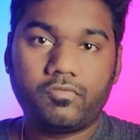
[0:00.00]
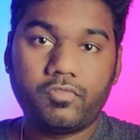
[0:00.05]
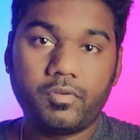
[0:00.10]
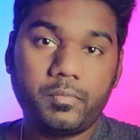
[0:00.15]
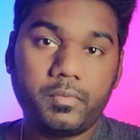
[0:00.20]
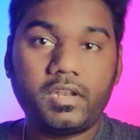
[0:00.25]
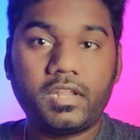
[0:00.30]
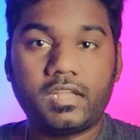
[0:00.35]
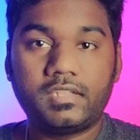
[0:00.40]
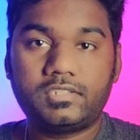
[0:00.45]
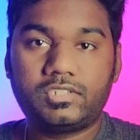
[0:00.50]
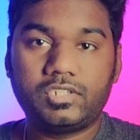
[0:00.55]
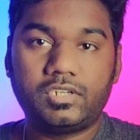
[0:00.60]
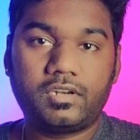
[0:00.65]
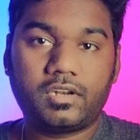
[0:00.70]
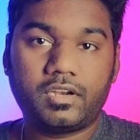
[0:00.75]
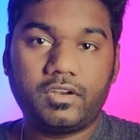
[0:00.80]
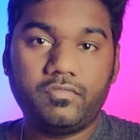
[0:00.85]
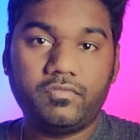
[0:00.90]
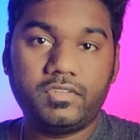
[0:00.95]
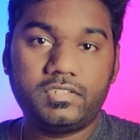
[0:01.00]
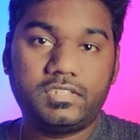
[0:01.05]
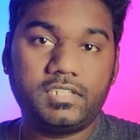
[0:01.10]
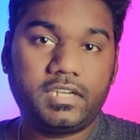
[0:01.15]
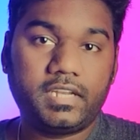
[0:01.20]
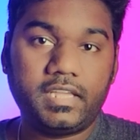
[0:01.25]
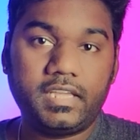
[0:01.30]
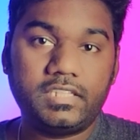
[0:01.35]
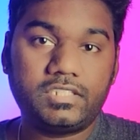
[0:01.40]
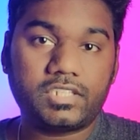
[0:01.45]
Women and children
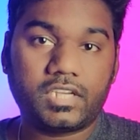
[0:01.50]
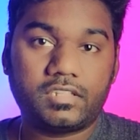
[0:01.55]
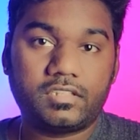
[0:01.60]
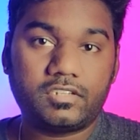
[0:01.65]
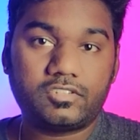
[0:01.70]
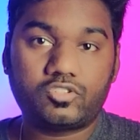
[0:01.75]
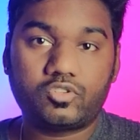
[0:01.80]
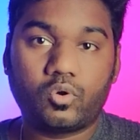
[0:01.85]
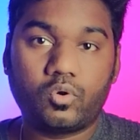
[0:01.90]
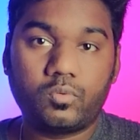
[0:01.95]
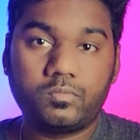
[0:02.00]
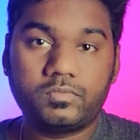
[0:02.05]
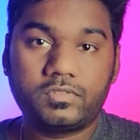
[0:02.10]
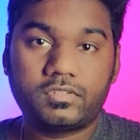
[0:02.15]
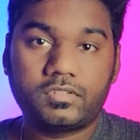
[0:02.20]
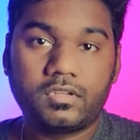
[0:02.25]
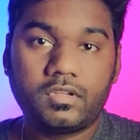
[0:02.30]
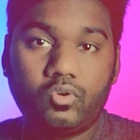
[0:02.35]
visit each other's homes